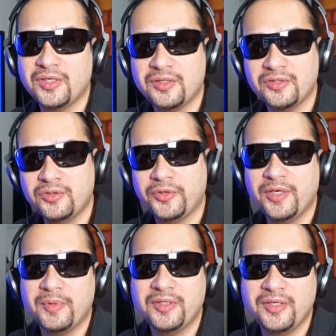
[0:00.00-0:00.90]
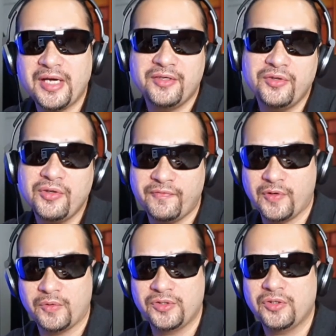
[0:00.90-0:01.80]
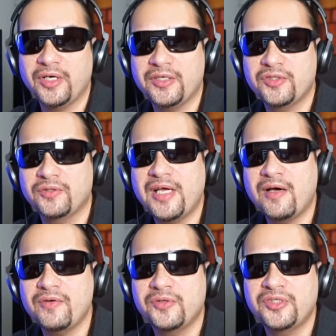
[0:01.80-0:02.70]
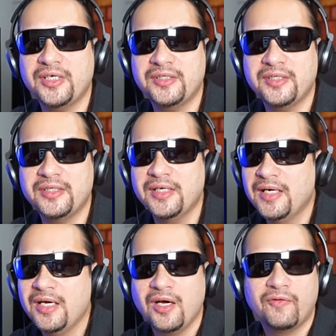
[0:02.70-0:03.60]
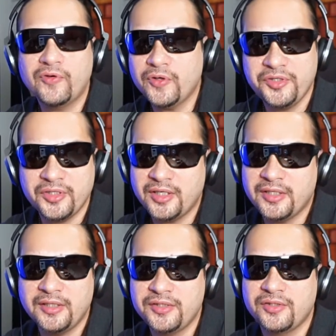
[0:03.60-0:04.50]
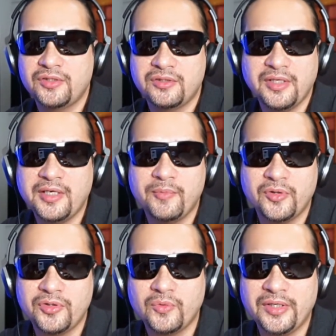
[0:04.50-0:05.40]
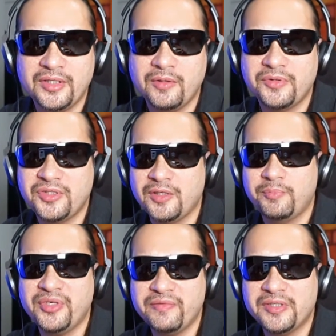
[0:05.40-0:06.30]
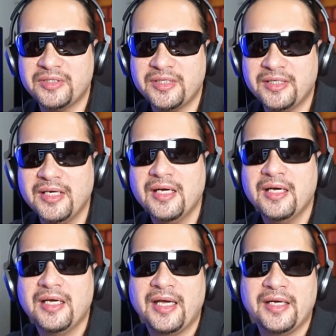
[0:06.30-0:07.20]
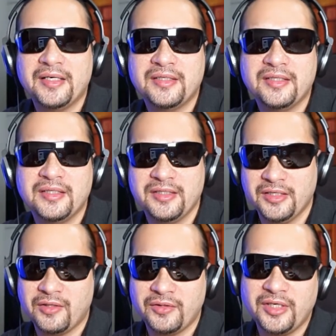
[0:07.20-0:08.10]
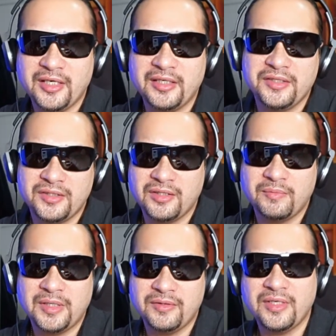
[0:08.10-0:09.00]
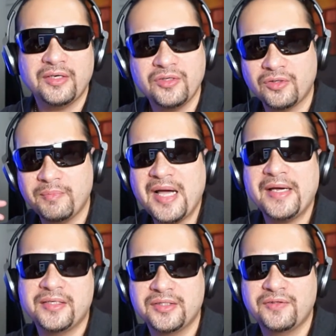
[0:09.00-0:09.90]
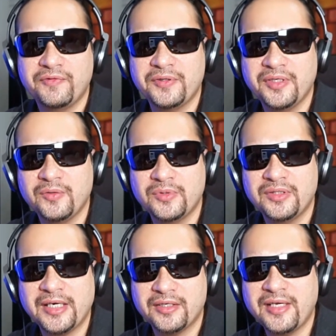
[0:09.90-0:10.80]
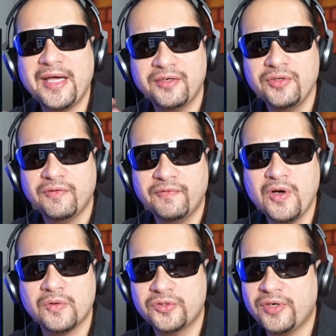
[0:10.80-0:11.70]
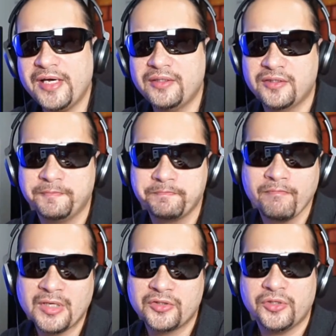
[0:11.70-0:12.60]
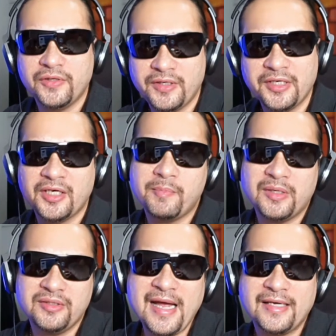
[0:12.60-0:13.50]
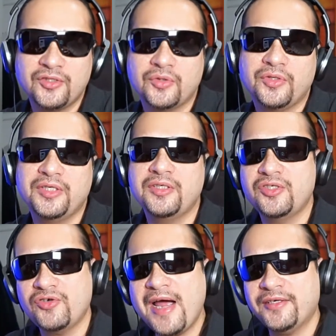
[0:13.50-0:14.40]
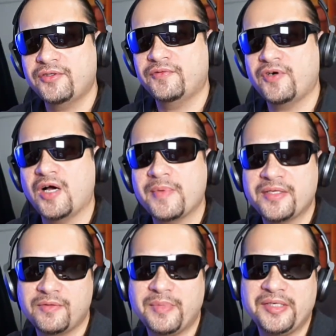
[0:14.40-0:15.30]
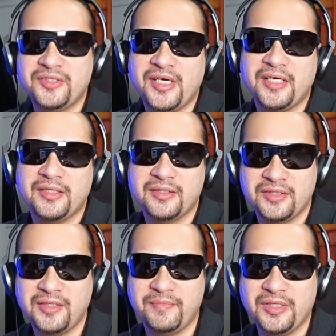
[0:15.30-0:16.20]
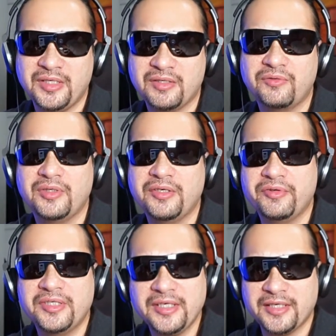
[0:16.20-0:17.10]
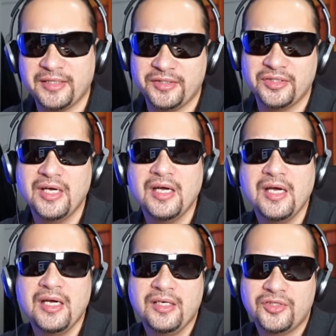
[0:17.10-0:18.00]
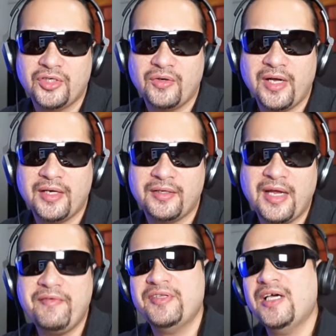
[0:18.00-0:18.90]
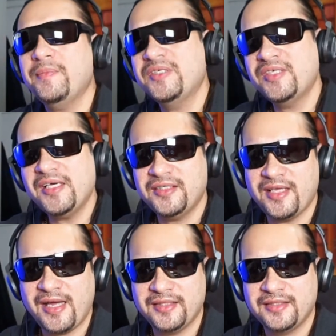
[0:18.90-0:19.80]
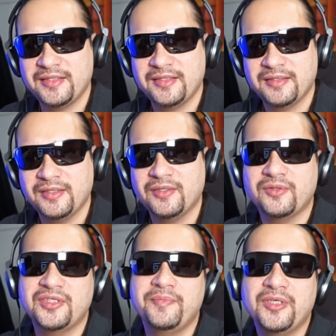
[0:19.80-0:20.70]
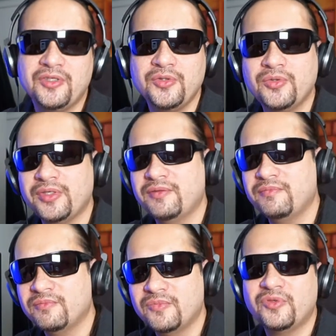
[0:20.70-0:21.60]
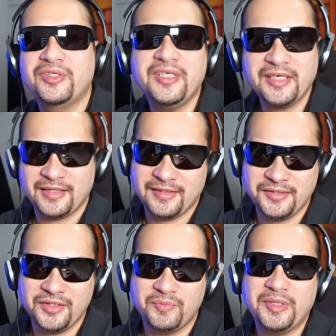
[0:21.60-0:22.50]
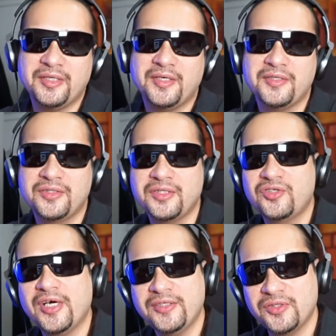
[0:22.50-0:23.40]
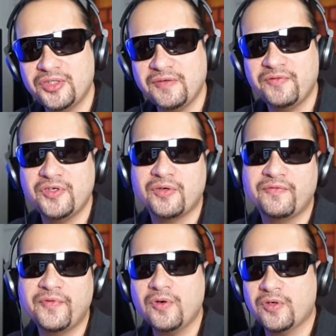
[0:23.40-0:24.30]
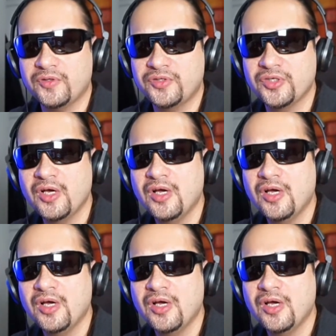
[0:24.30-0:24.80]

story about the 9 UFOs. Okay, so now you're suddenly, of course, you're not going to listen anymore to what he was saying previously, and you're going to listen about, now your mind is filled in with like 9 UFOs, right? So you're thinking about that. So he distracts you from it by saying something really ridiculous. So, and every time he says that, something new and ridiculous, is because he tries to shift your focus